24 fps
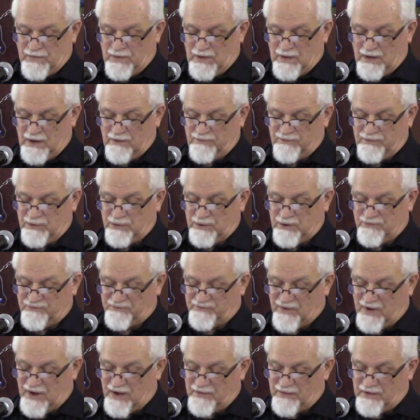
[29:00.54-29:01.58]
And if you
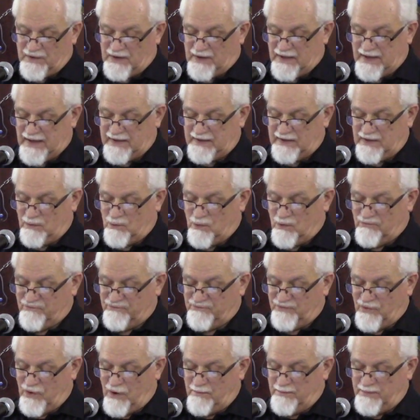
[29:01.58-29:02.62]
defile the land, it will
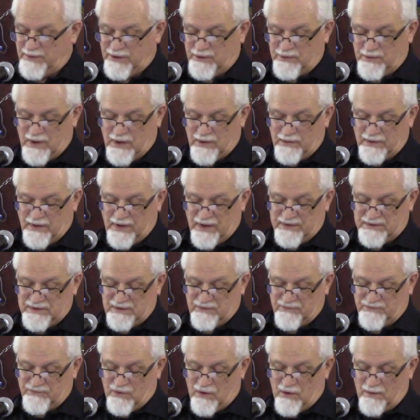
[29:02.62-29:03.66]
vomit you out as
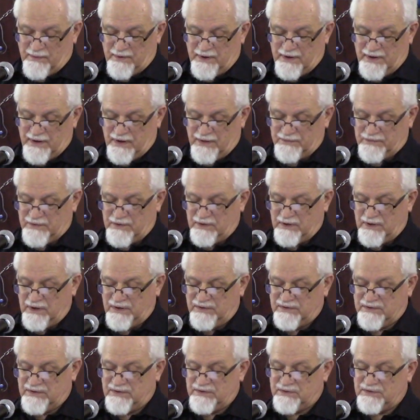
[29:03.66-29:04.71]
it vomited out the
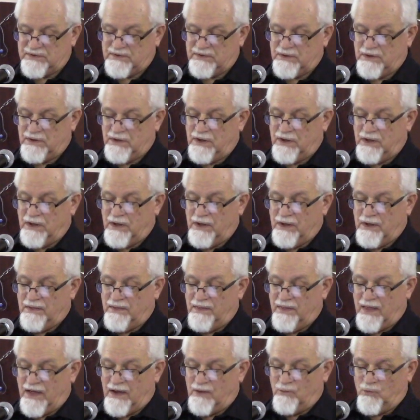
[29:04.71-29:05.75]
nations
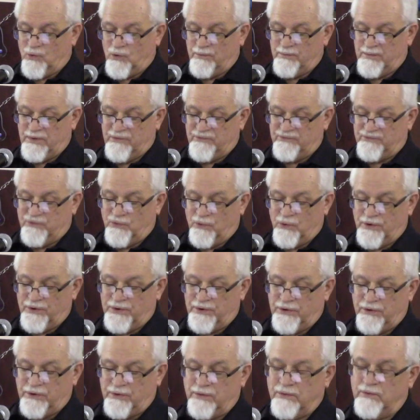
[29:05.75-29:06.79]
that were before
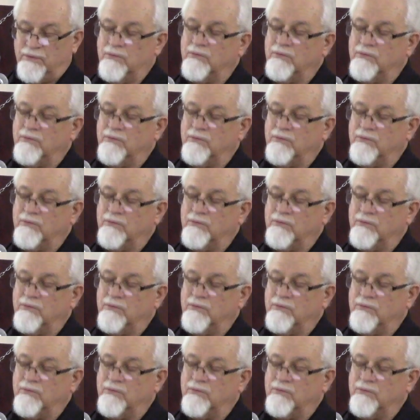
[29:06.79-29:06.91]
you.